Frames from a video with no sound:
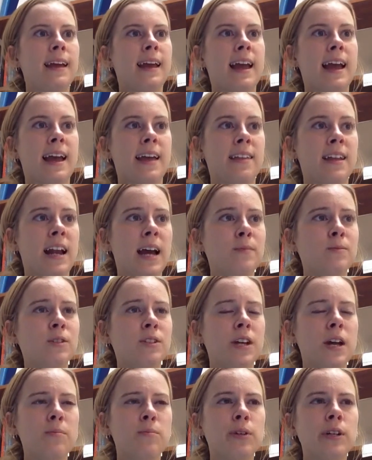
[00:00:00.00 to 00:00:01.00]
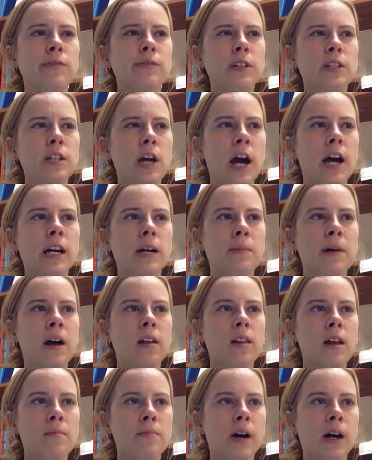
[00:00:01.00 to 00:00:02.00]
And then I'm just going to briefly talk
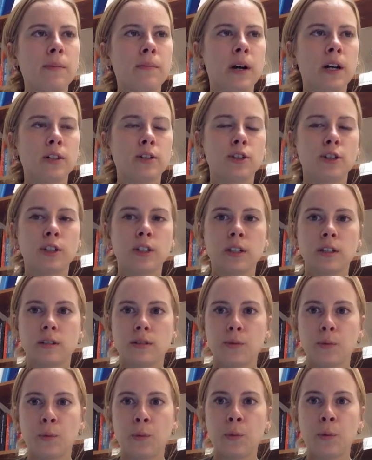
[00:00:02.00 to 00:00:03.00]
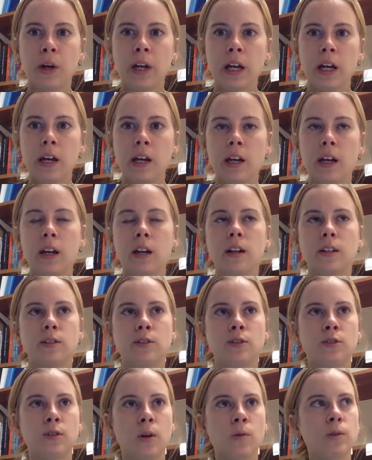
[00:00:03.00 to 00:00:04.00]
about lumbar punctures. We
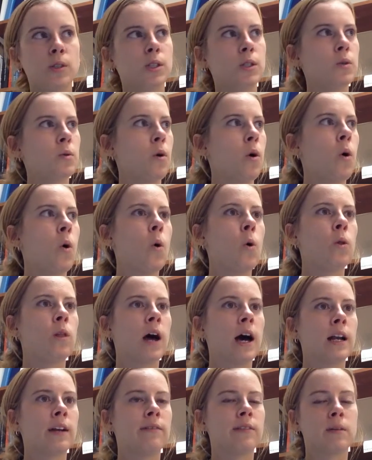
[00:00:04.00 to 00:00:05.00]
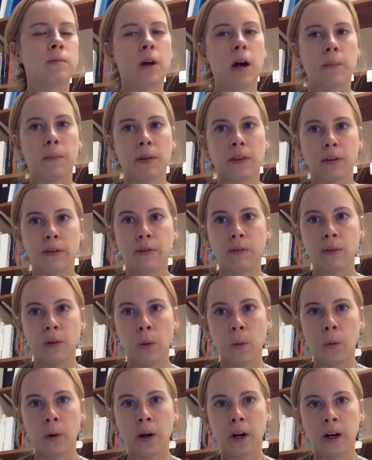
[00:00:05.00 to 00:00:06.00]
don't do a whole lot of them up on the
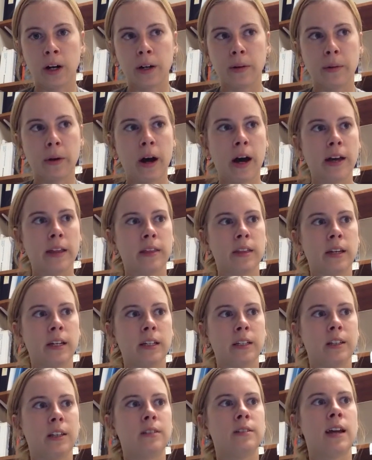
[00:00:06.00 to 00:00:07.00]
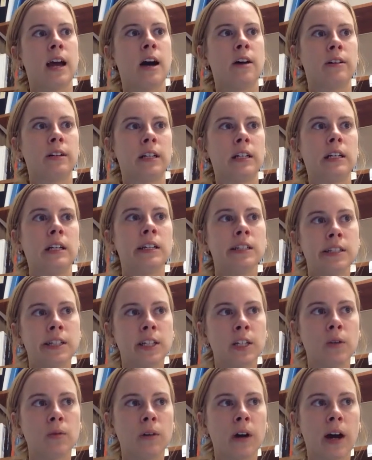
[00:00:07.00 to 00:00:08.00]
floor. I think down in ED
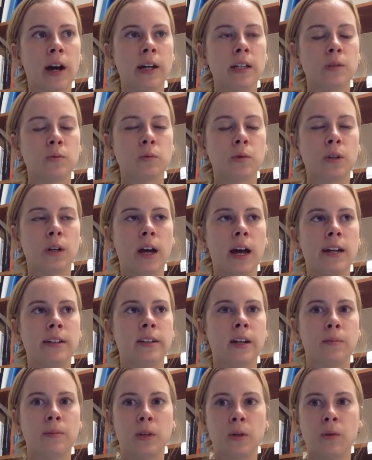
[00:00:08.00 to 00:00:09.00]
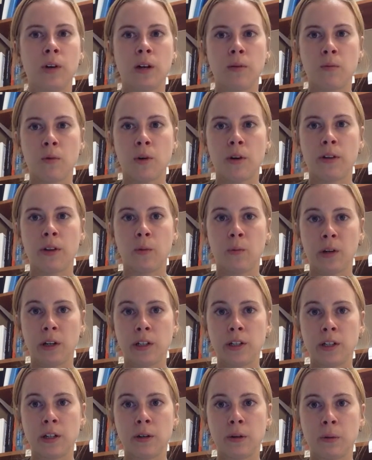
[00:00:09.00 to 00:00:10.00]
you guys will end up doing more than we
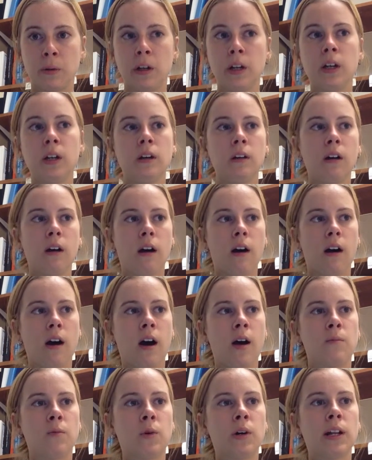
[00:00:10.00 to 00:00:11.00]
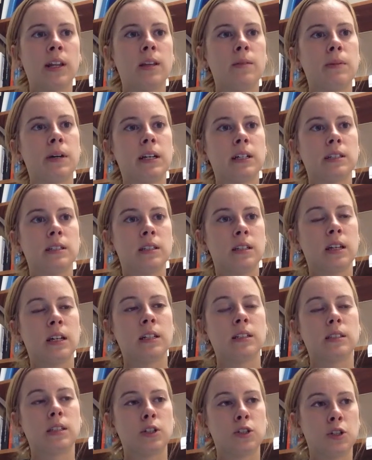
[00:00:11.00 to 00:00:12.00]
do. One of the biggest
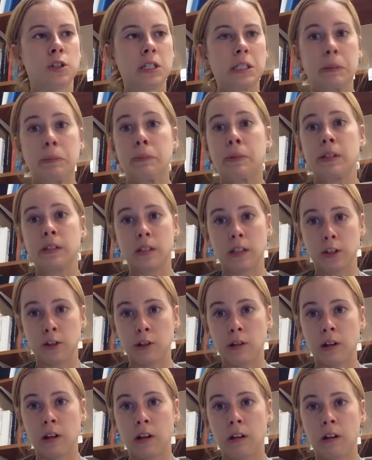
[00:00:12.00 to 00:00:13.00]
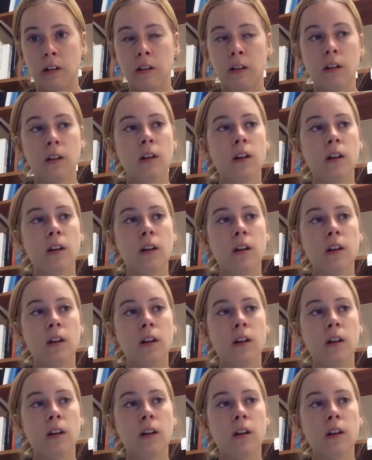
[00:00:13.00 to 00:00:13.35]
things is just positioning.